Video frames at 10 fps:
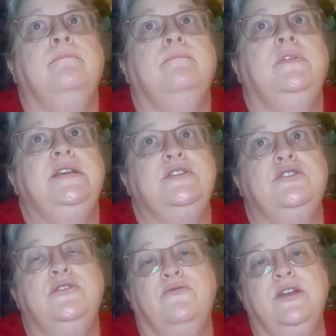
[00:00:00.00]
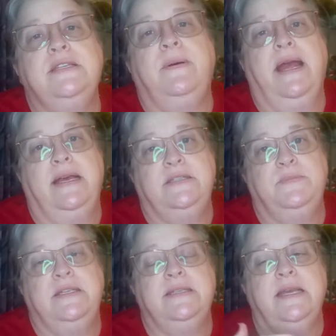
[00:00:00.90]
these are some friends of my
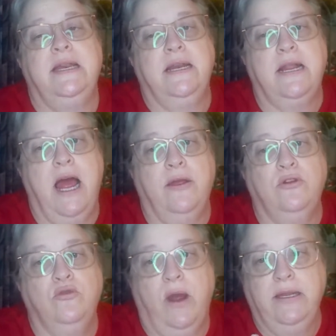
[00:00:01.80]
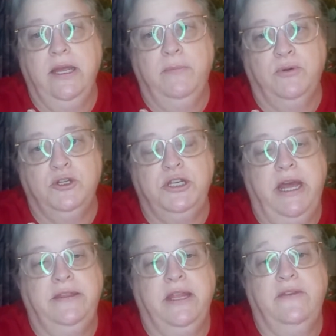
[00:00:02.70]
husband's that I greatly
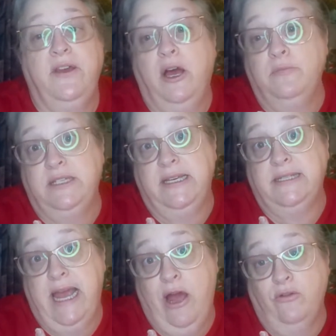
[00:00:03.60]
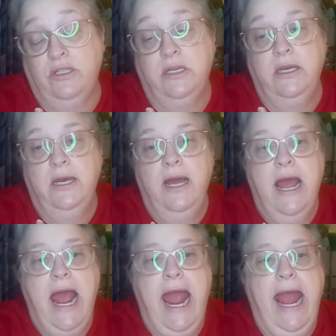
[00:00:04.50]
appreciate, that have helped us out,
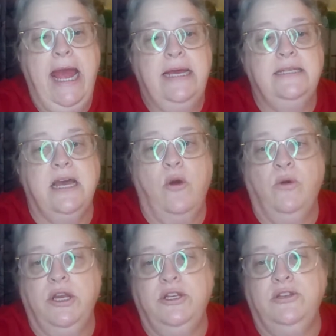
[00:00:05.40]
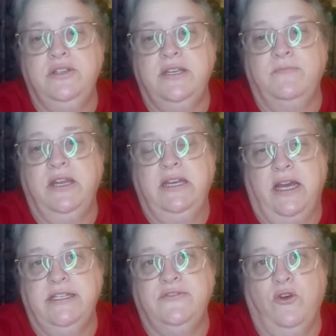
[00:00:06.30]
and I want to do something
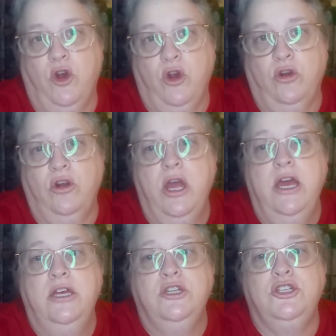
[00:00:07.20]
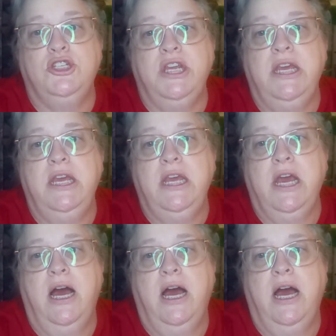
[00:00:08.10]
nice for her. They